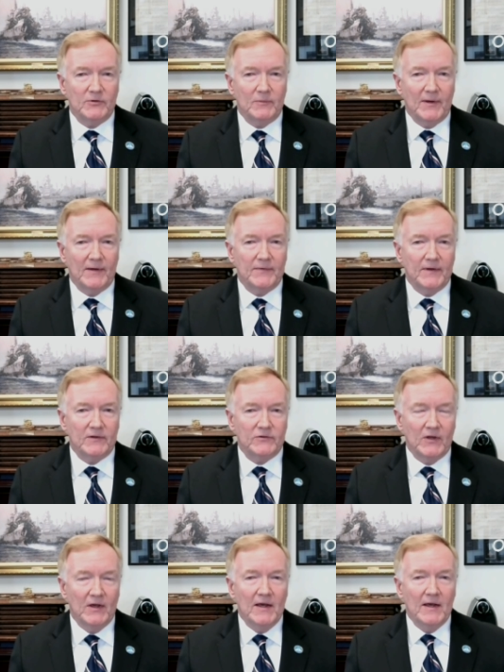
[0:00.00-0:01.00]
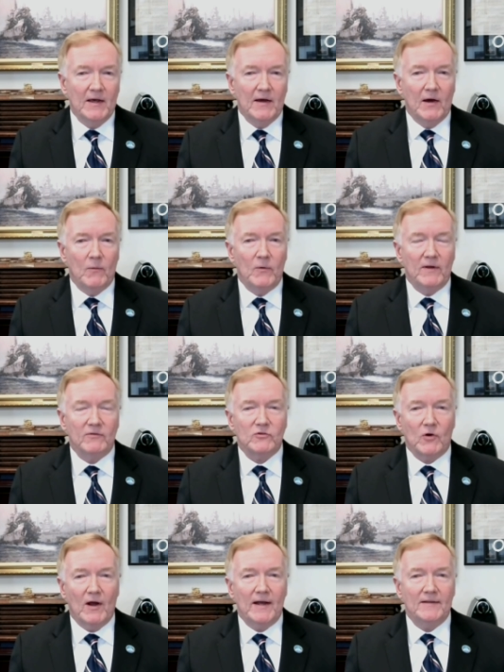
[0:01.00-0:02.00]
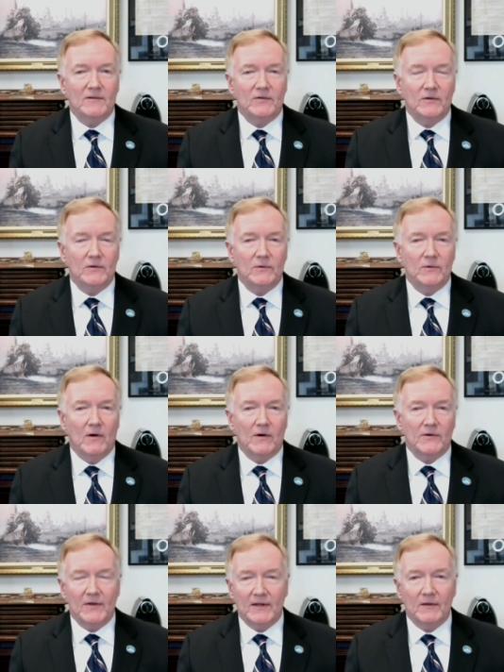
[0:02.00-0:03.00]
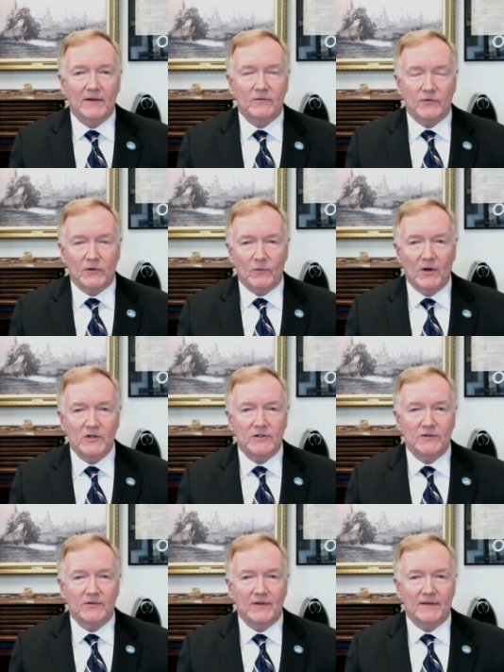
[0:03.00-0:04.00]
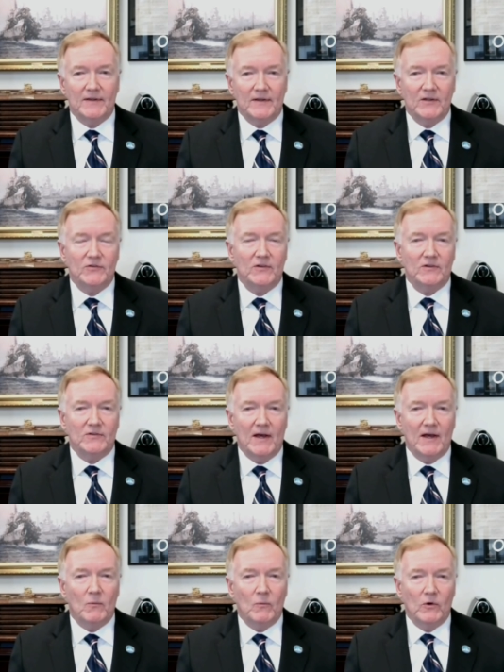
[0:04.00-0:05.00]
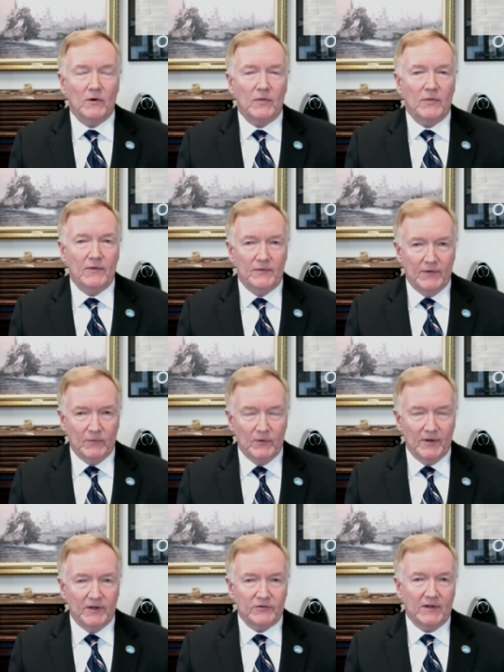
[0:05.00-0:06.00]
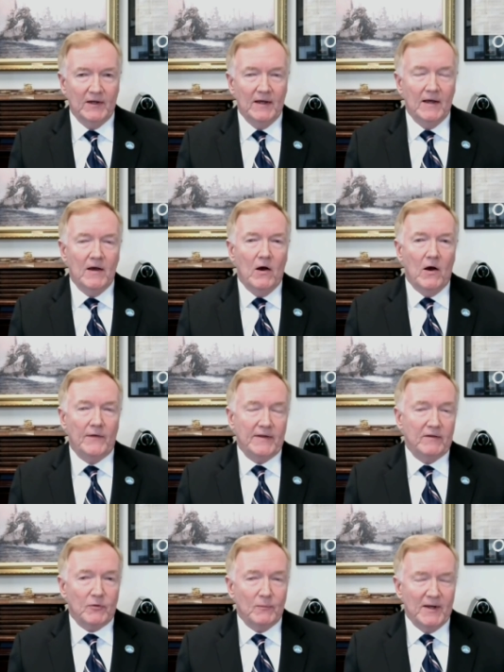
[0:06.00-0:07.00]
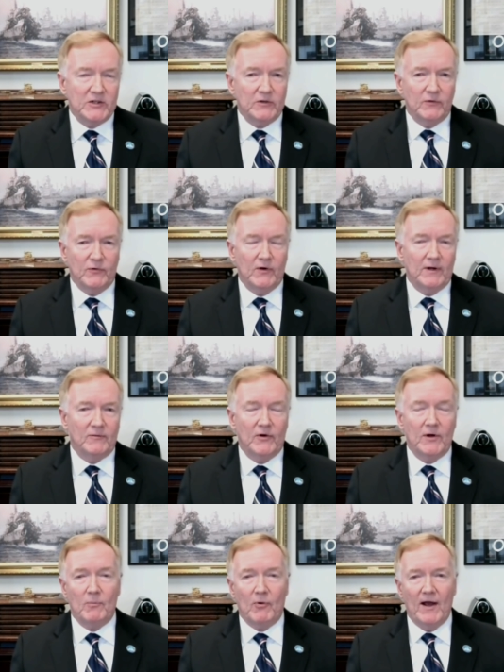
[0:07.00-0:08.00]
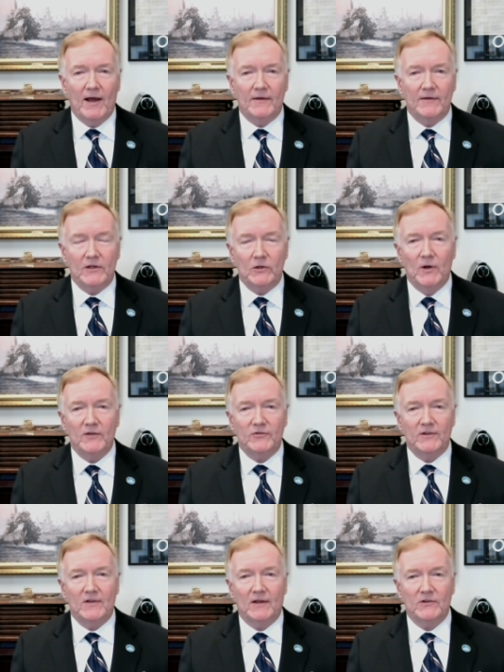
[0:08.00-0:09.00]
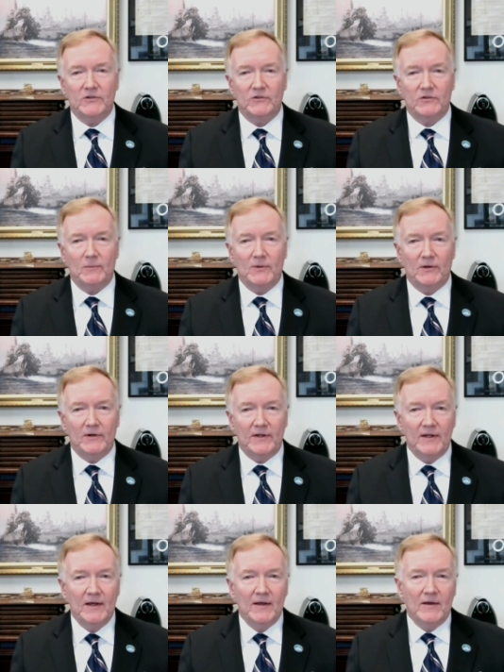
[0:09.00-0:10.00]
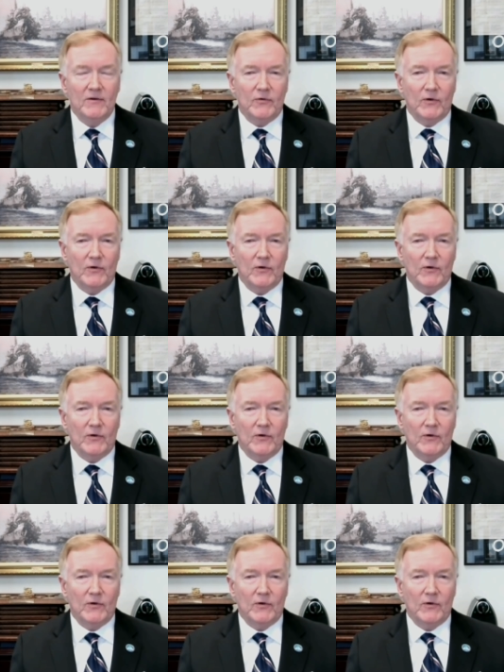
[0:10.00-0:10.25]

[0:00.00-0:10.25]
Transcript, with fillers: times about this. We have tried to articulate for the Russians that this is not worth the risk. On the informational front, I'm very proud of the U.S. intelligence community